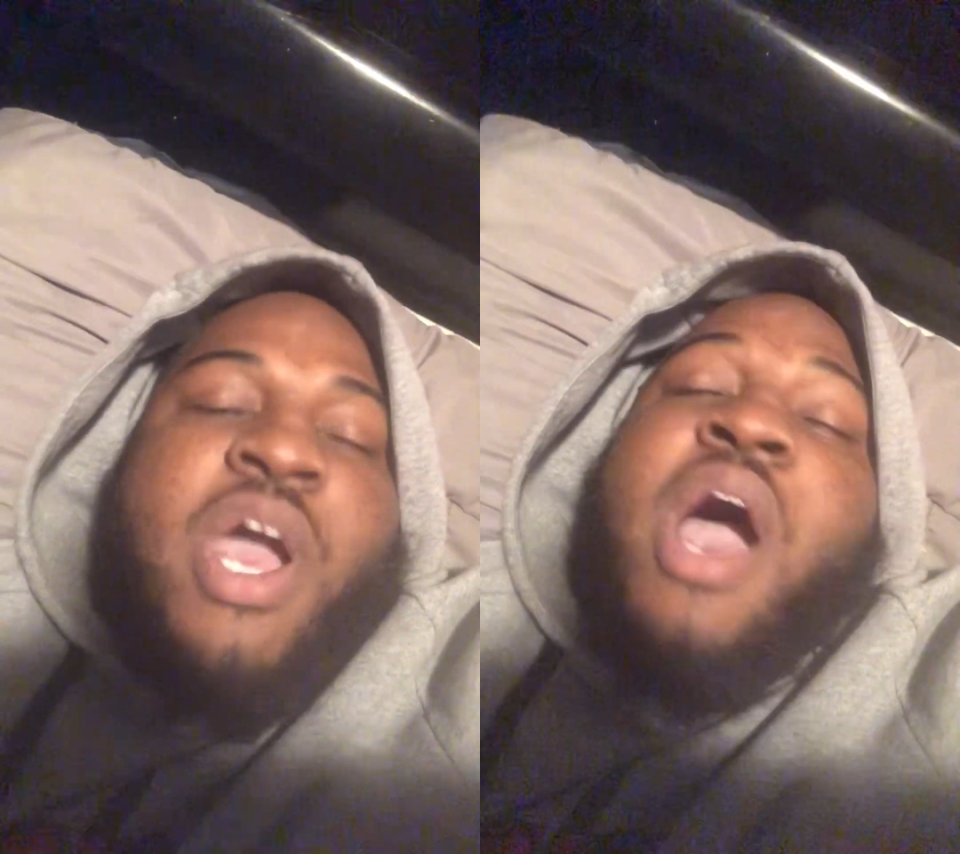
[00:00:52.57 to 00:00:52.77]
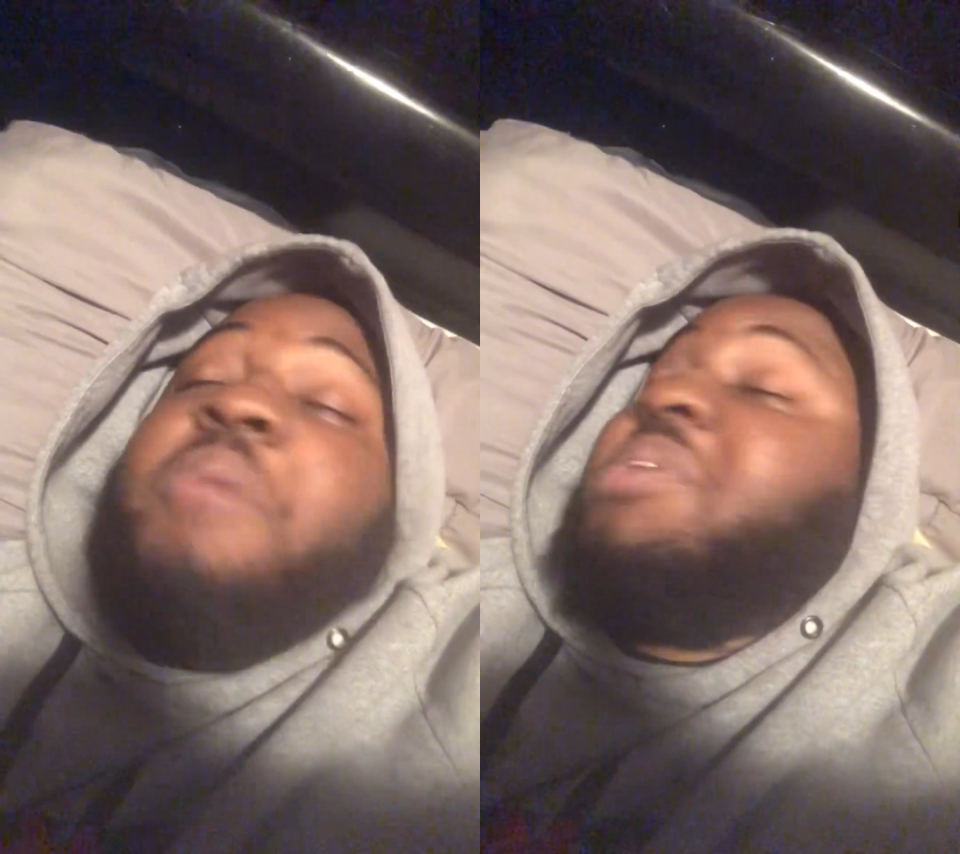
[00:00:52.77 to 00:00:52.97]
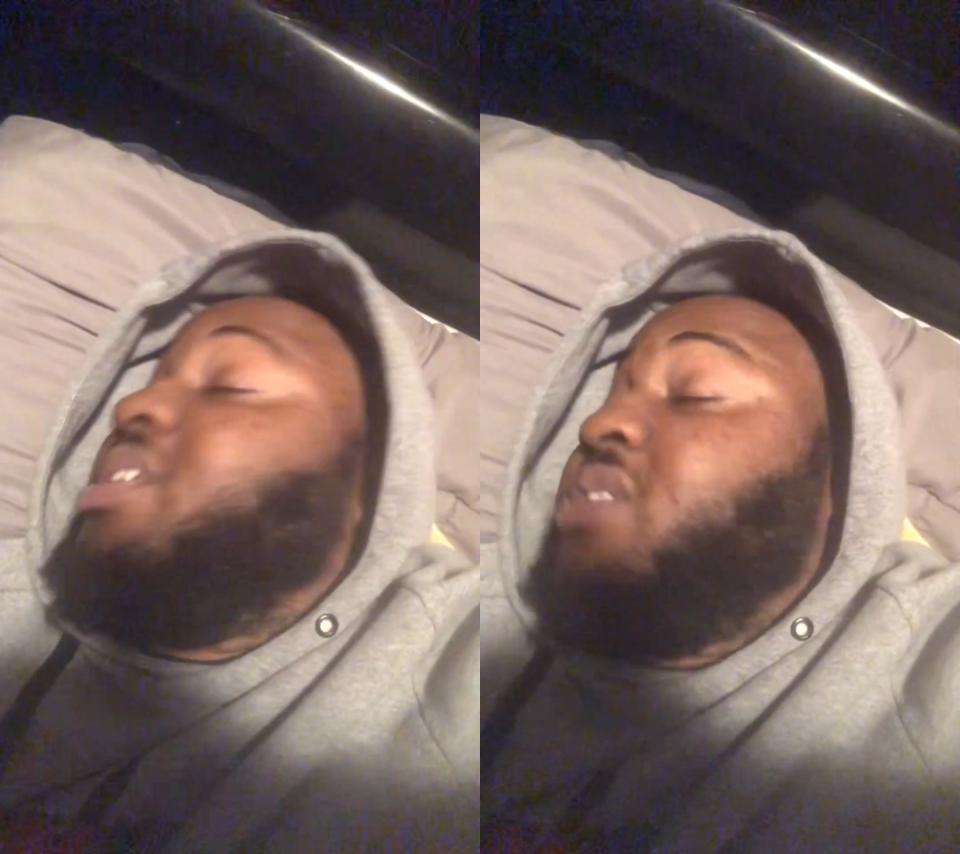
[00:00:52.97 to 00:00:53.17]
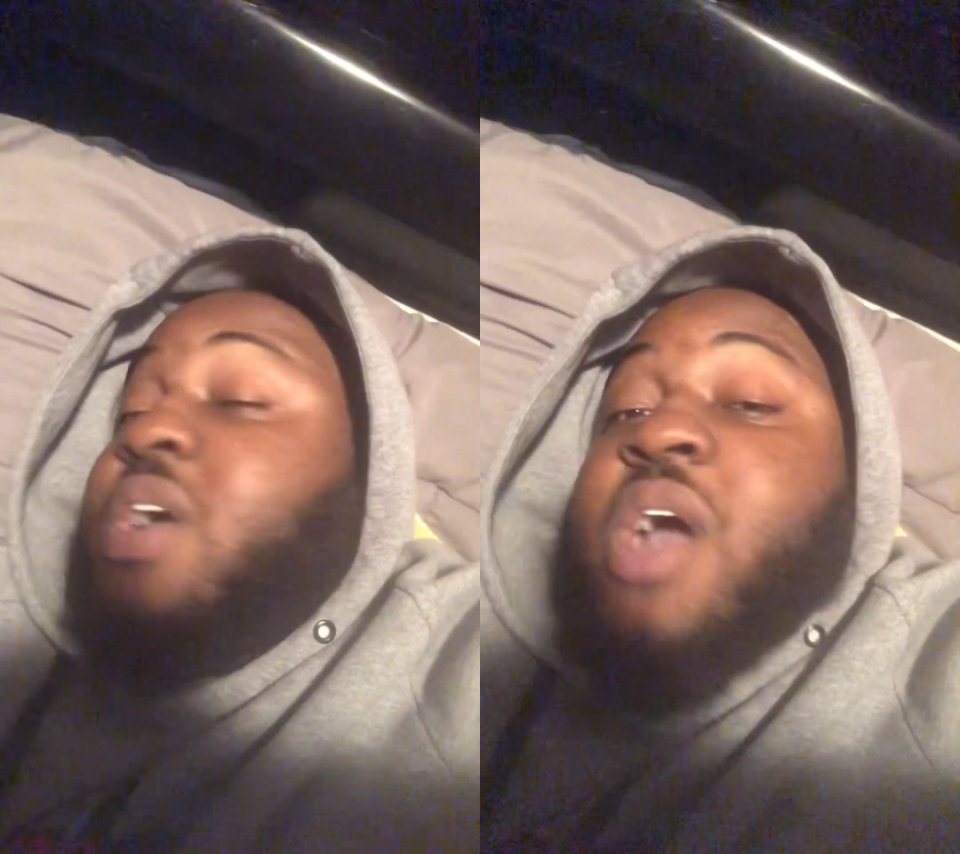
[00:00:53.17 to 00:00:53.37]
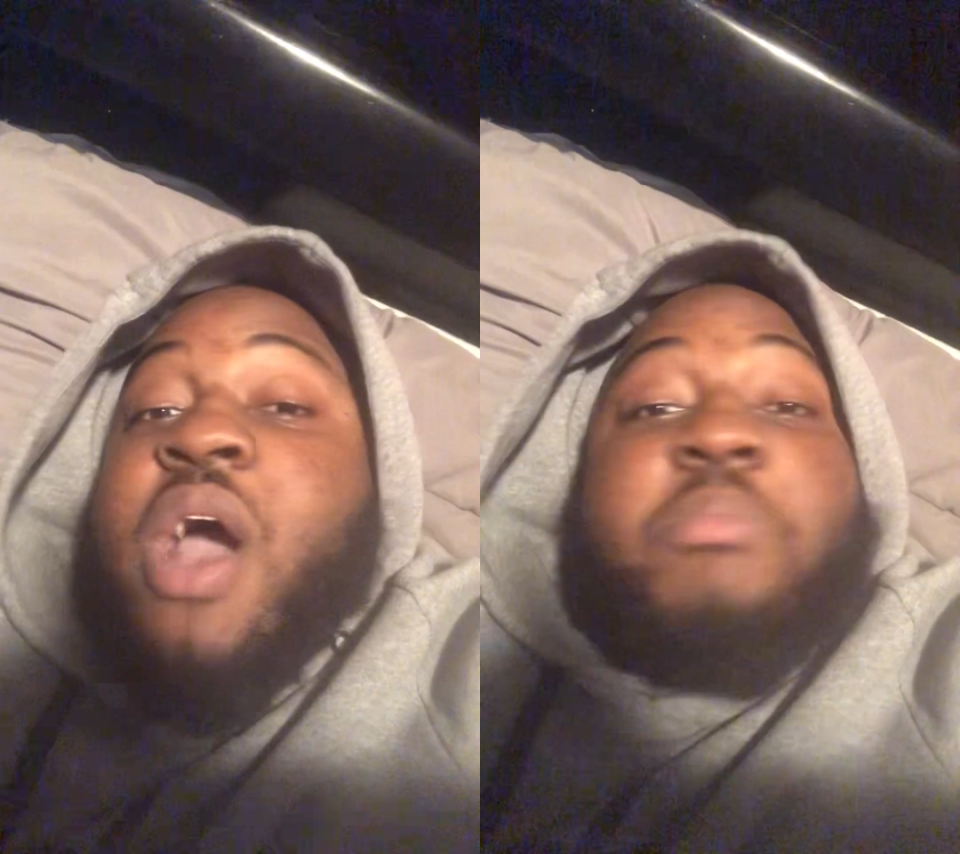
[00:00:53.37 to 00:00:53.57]
comment in
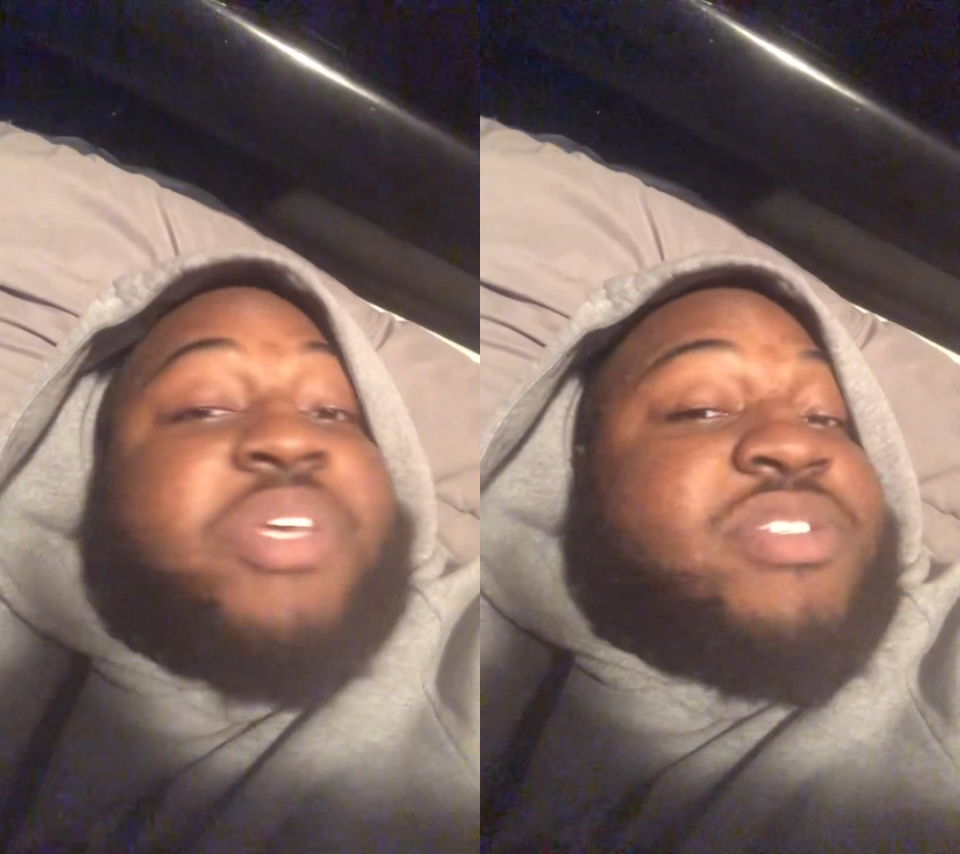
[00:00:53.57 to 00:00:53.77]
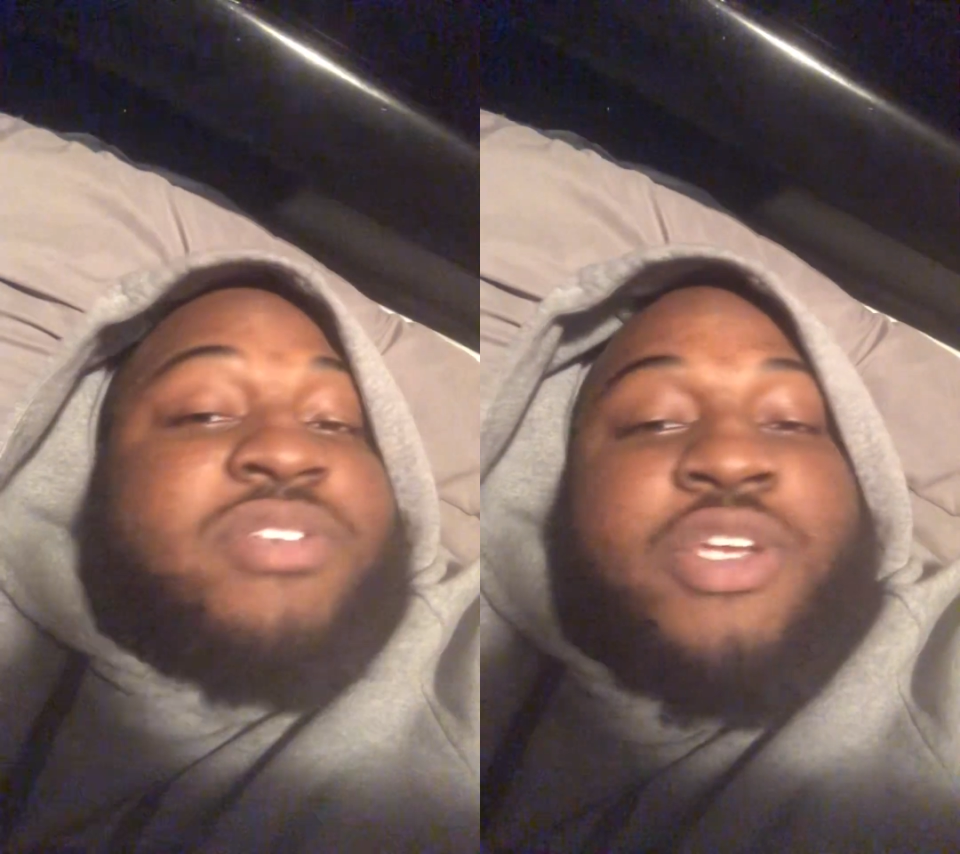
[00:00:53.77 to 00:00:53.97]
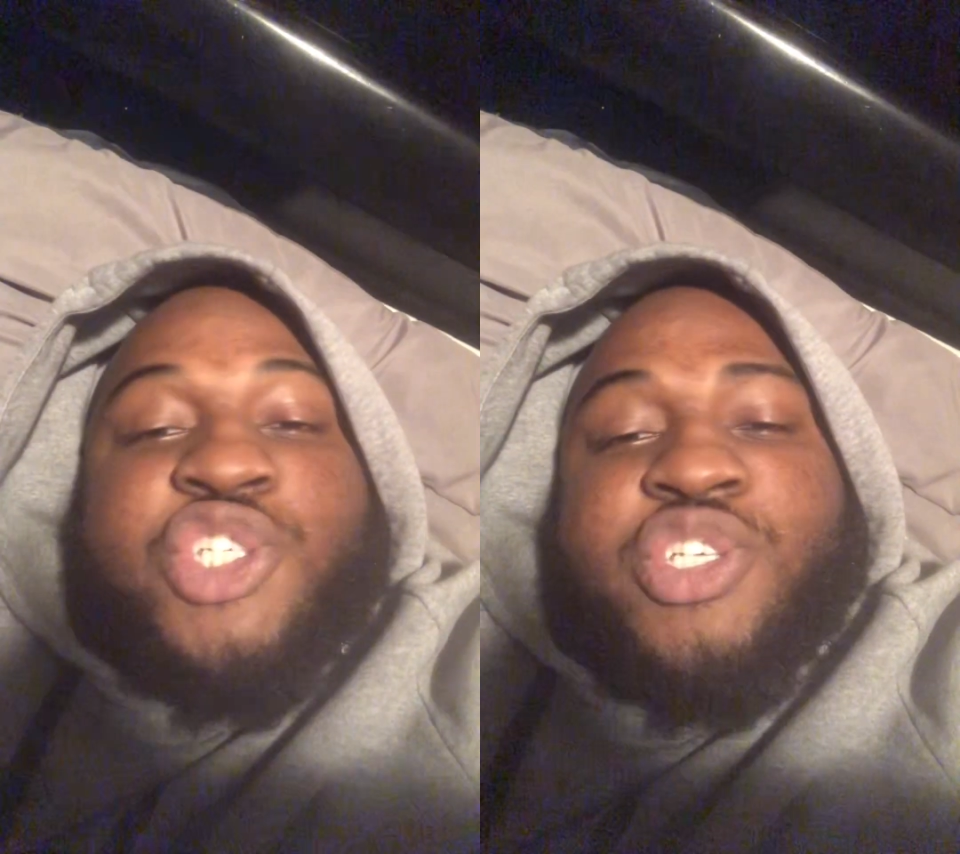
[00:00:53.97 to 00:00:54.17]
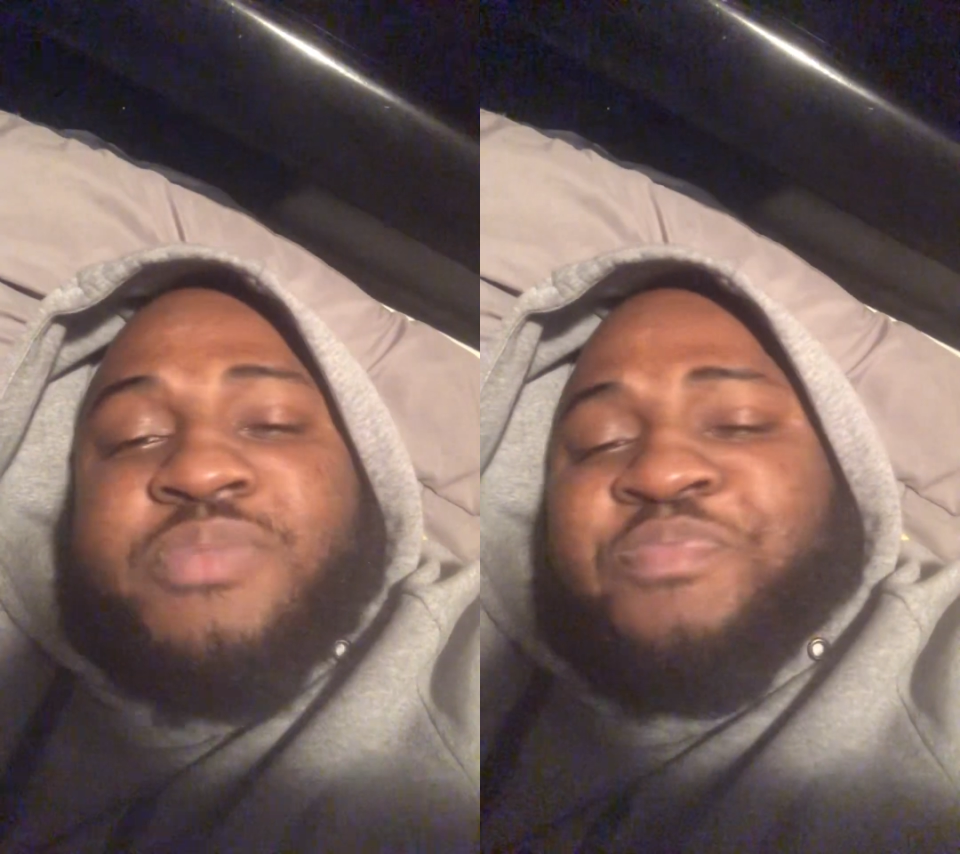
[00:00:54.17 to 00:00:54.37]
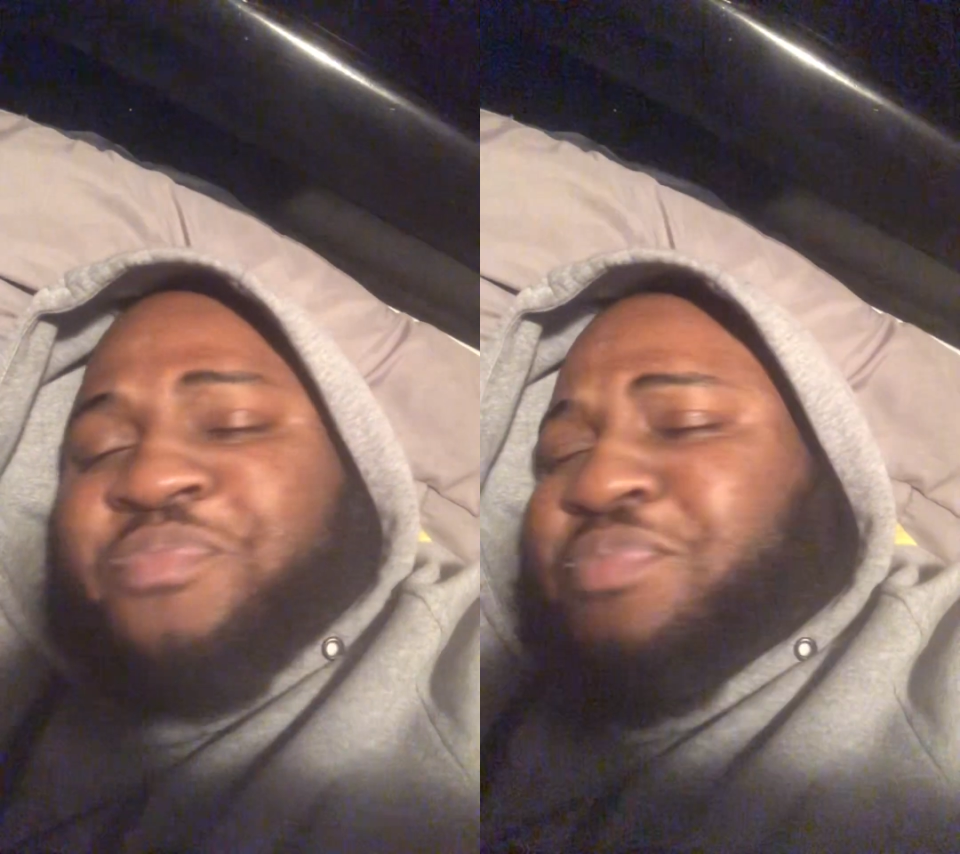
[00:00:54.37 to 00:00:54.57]
the comment section